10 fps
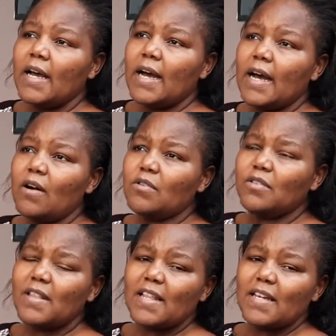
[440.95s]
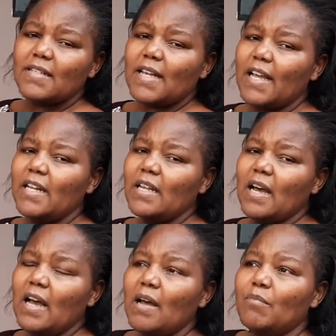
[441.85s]
Also the other sign,
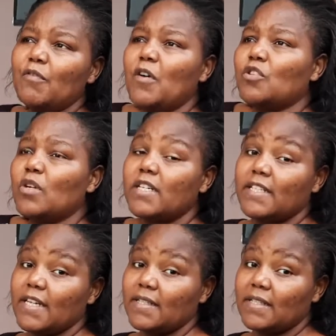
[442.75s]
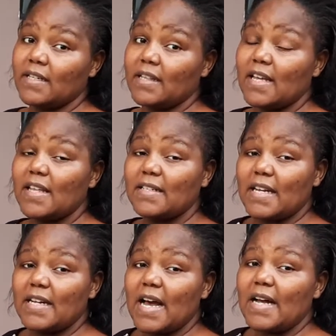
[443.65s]
before actually testing, the other
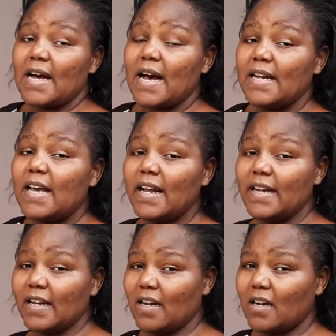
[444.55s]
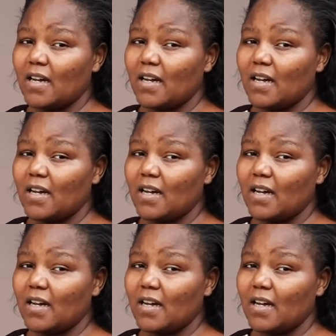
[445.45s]
sign, I had headache.